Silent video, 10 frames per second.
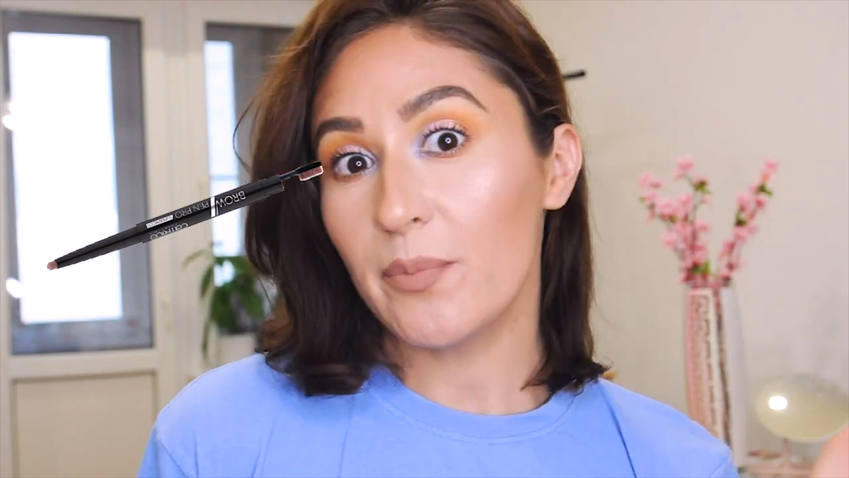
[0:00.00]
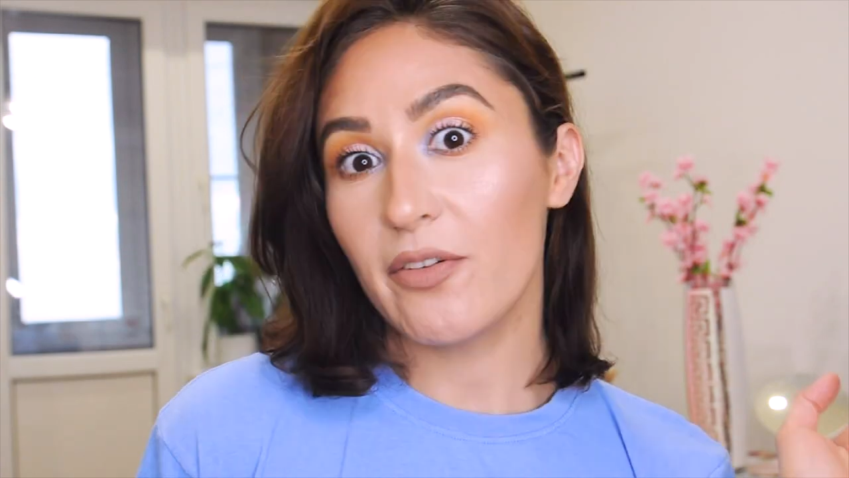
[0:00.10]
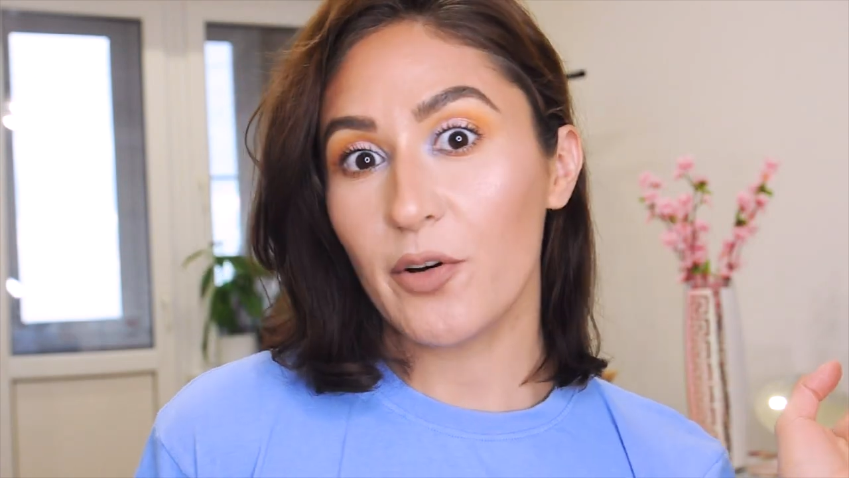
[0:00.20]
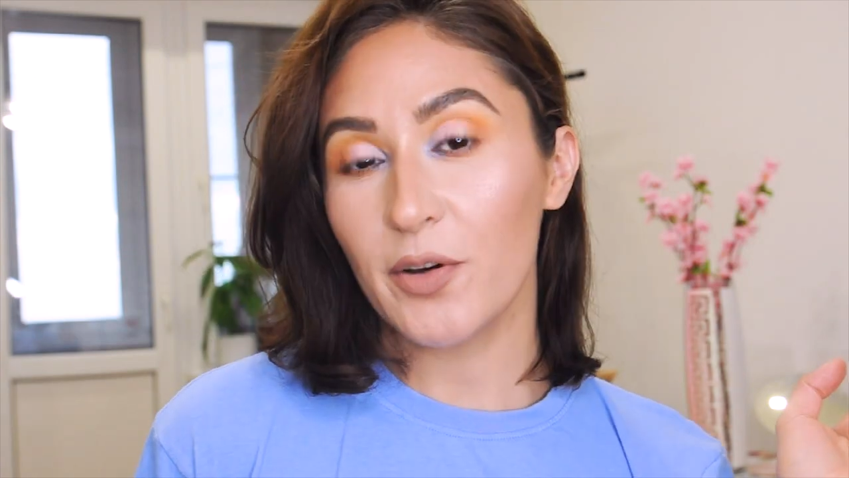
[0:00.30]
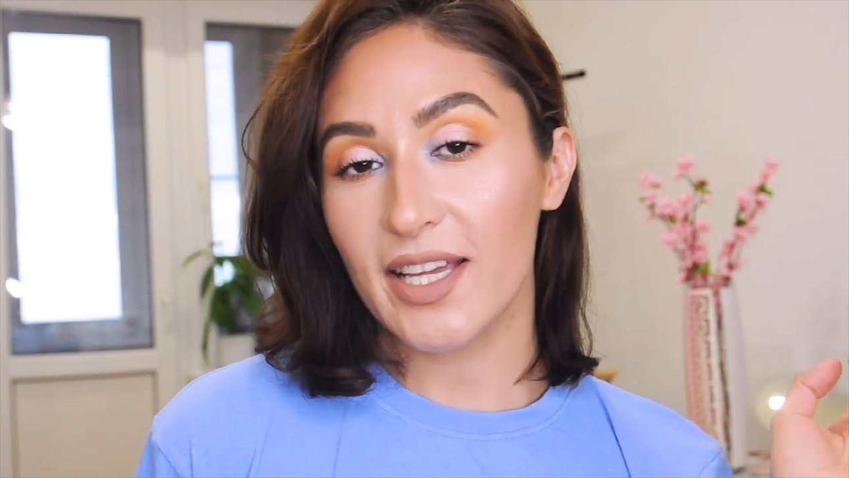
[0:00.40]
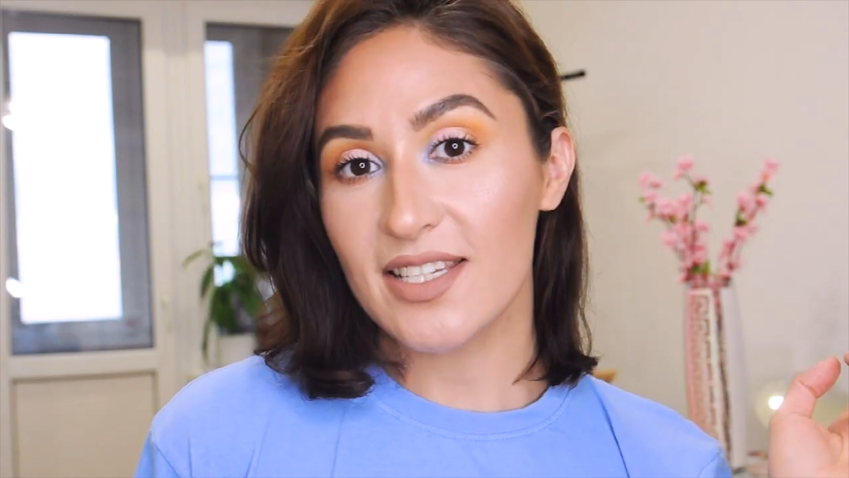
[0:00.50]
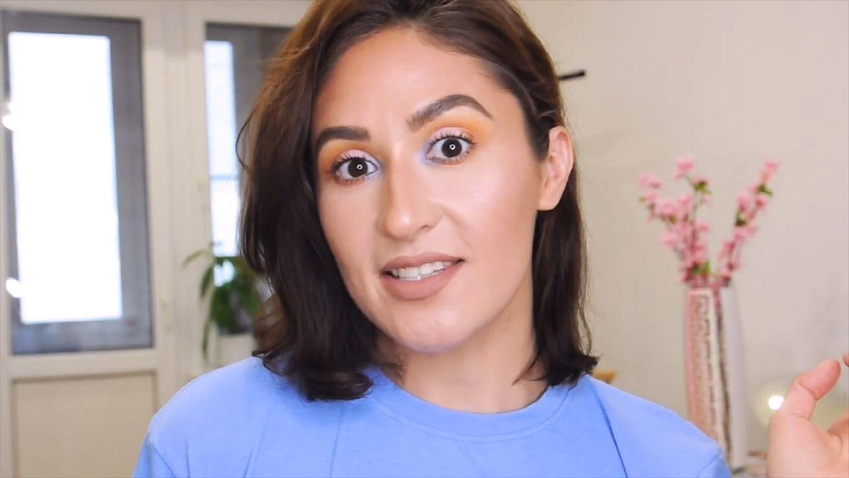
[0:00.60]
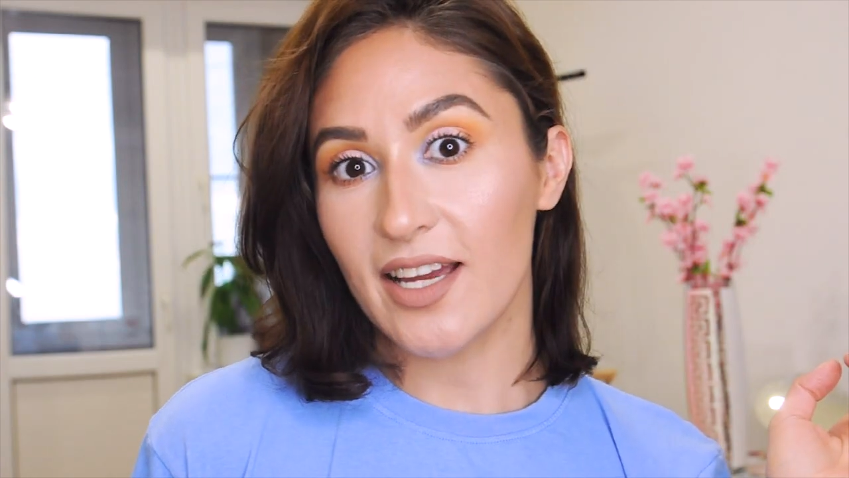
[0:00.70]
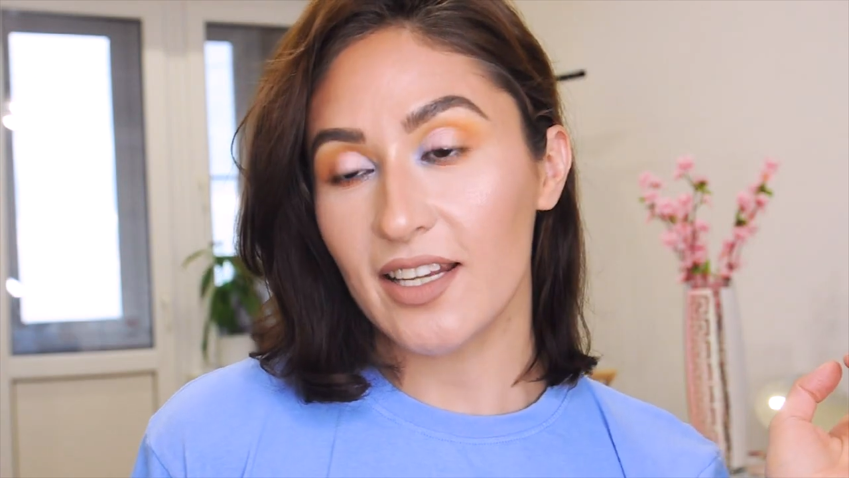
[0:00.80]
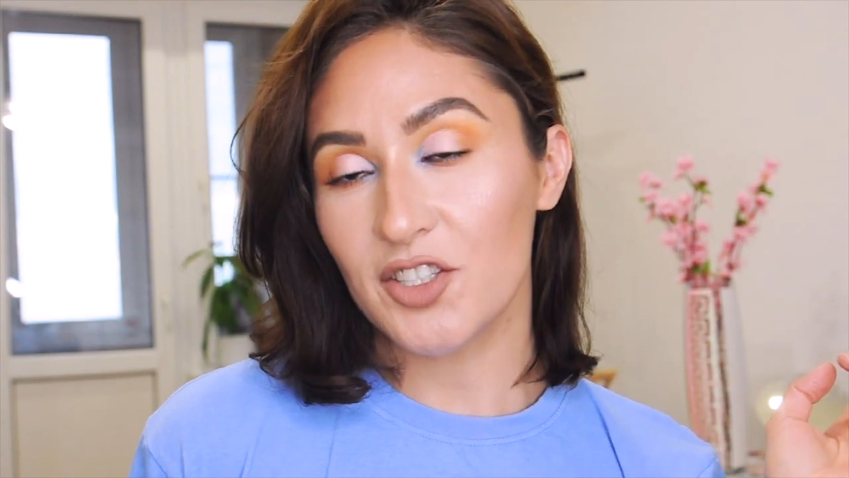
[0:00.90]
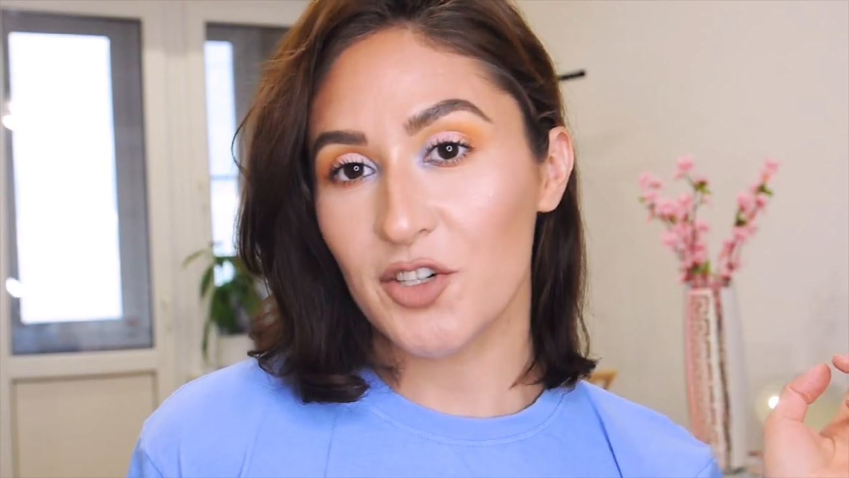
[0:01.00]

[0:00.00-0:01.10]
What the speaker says: But before we get started,